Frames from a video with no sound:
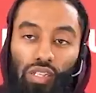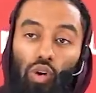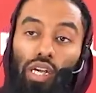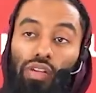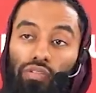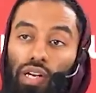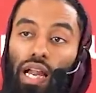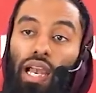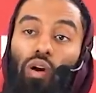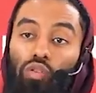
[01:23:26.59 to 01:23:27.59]
You're even
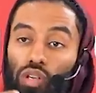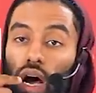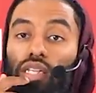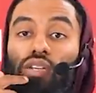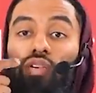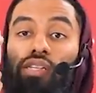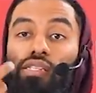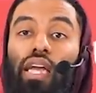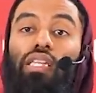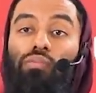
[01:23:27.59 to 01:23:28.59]
allowed to utter a
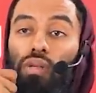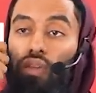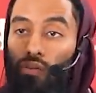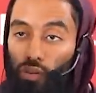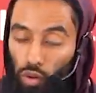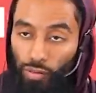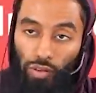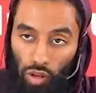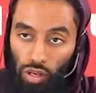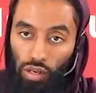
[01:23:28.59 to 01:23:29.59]
statement of
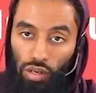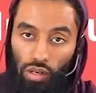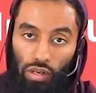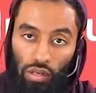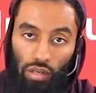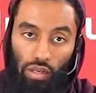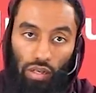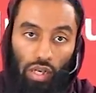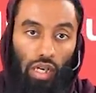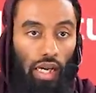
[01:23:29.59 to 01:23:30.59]
kufr
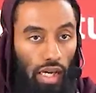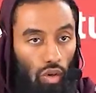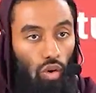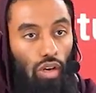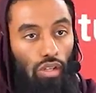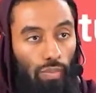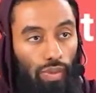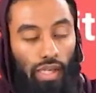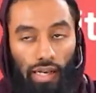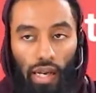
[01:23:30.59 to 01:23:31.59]
in order to
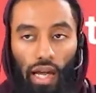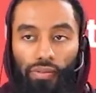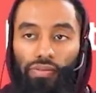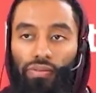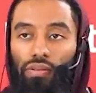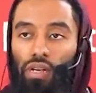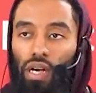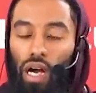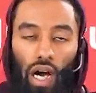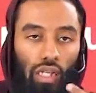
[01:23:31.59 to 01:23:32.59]
protect life.
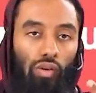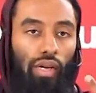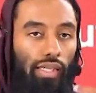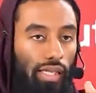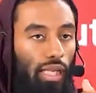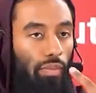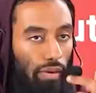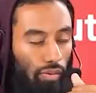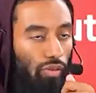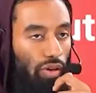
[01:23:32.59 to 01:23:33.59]
Uttering a statement
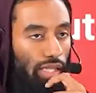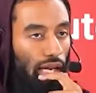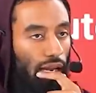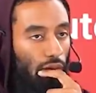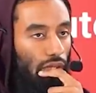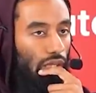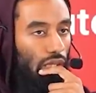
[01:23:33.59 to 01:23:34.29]
of kufr, is allowed?